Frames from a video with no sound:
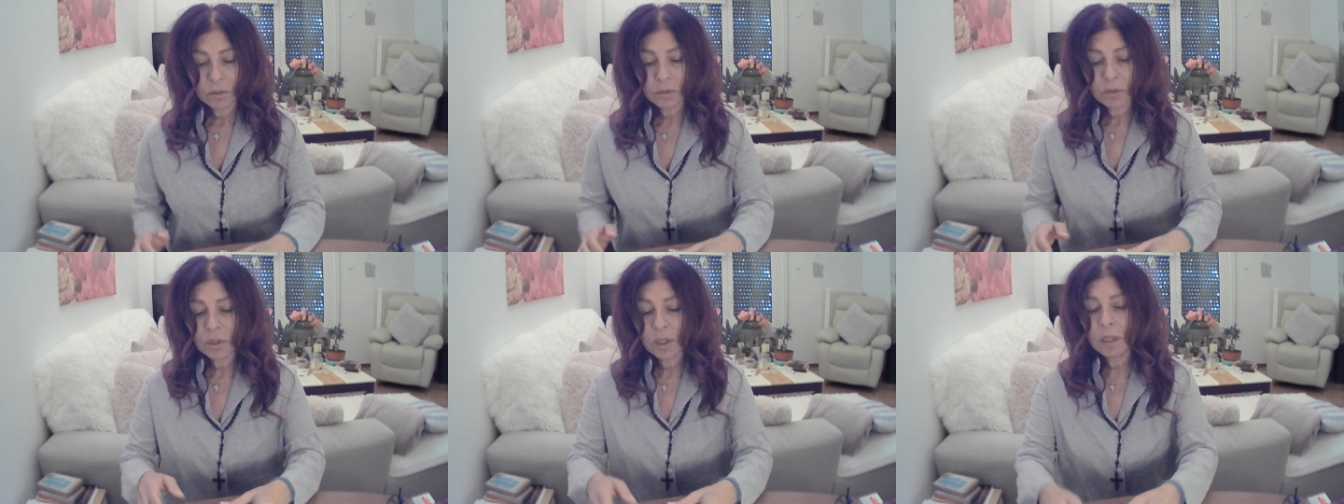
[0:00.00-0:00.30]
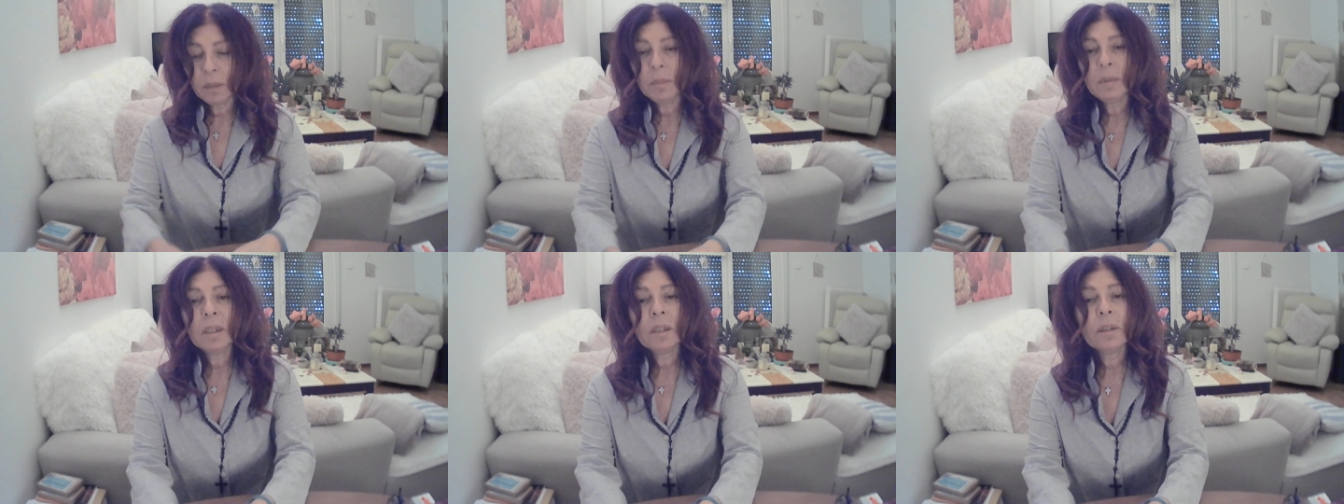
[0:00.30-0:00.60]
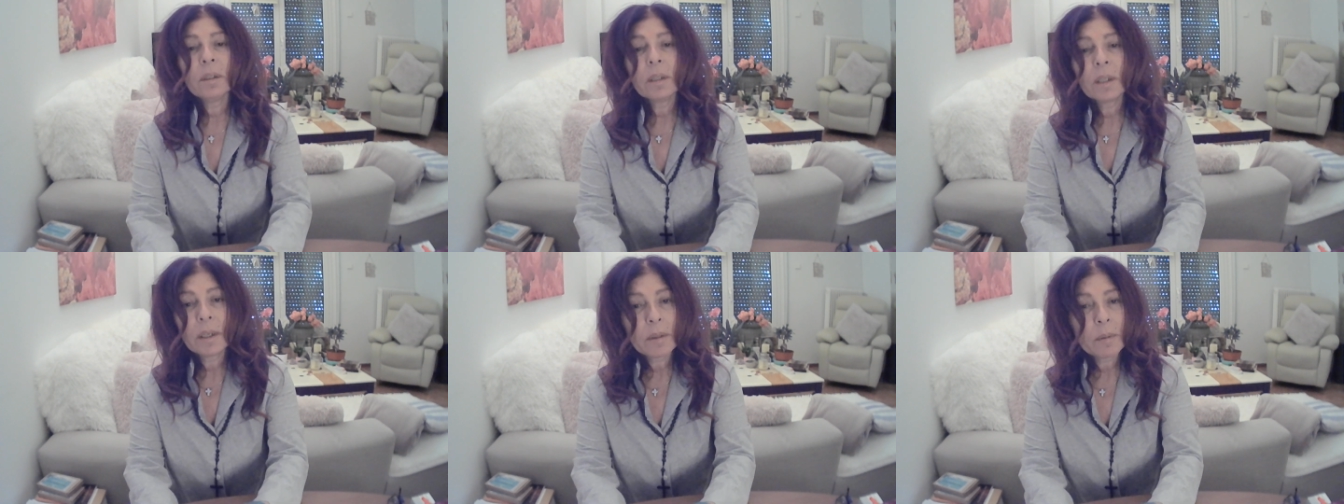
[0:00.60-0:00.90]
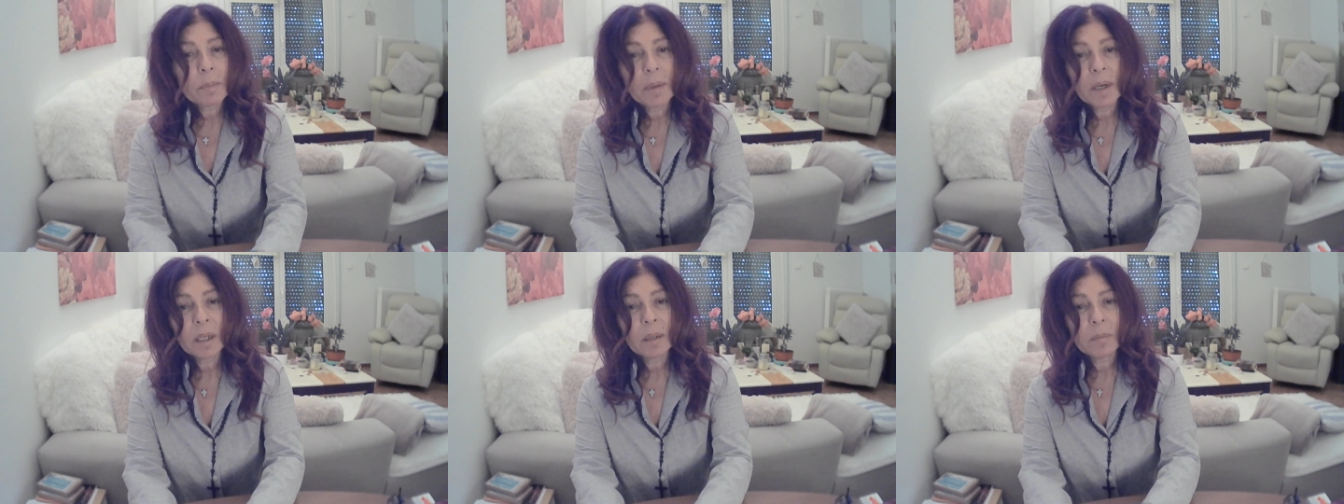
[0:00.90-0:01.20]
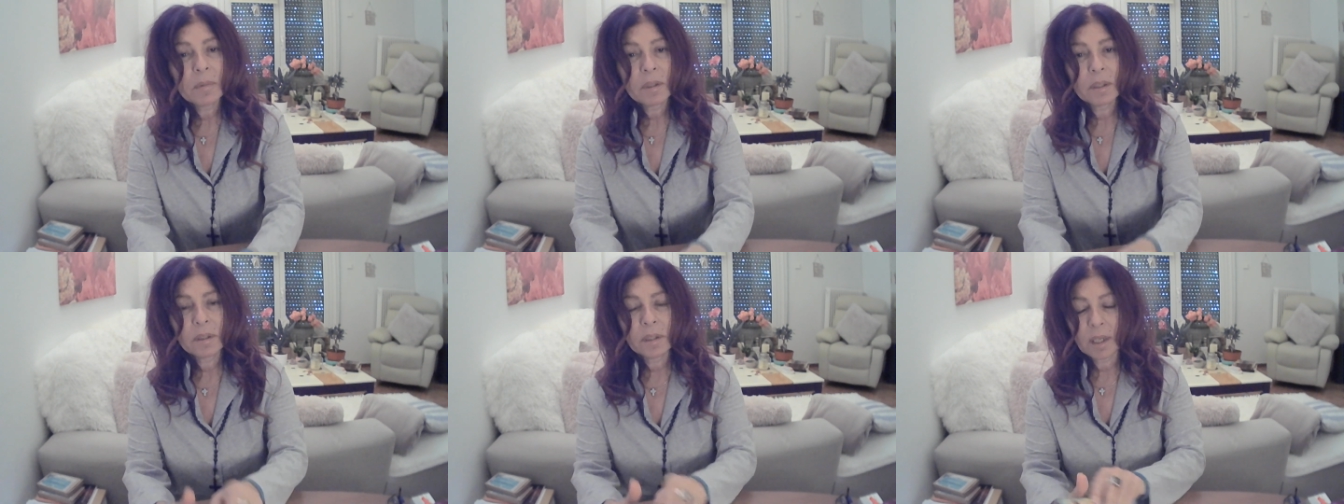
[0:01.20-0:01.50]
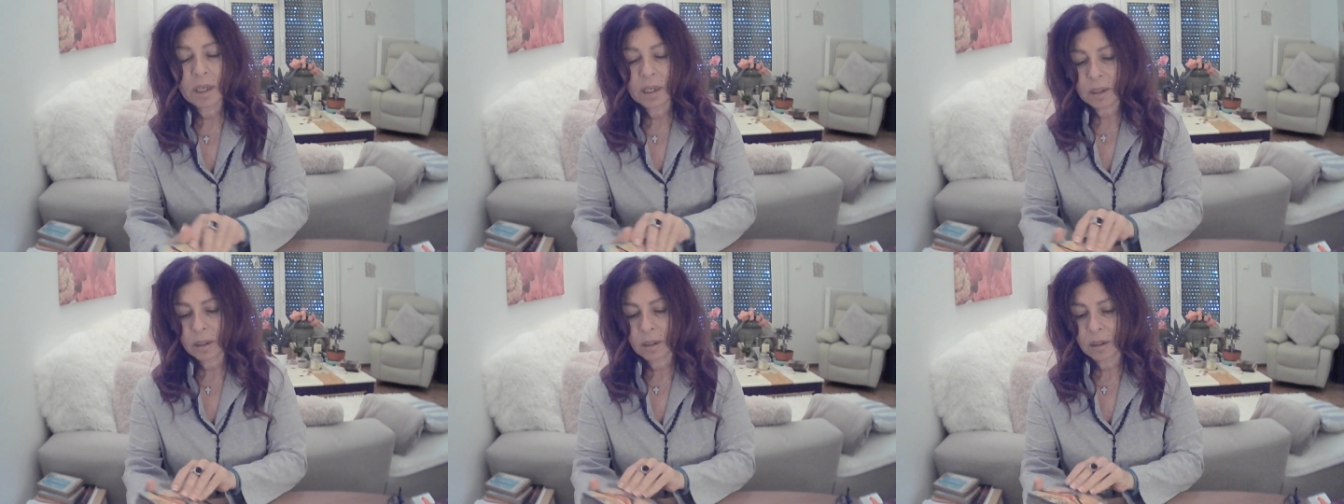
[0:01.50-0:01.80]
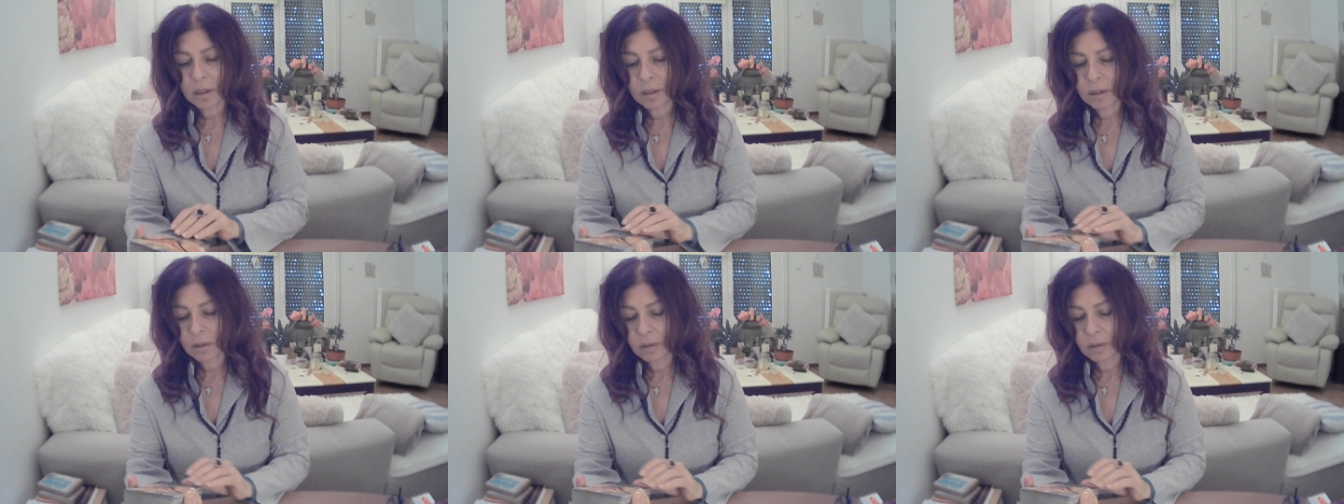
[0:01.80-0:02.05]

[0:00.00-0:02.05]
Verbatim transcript: They're telling me to look on the bottom of the deck.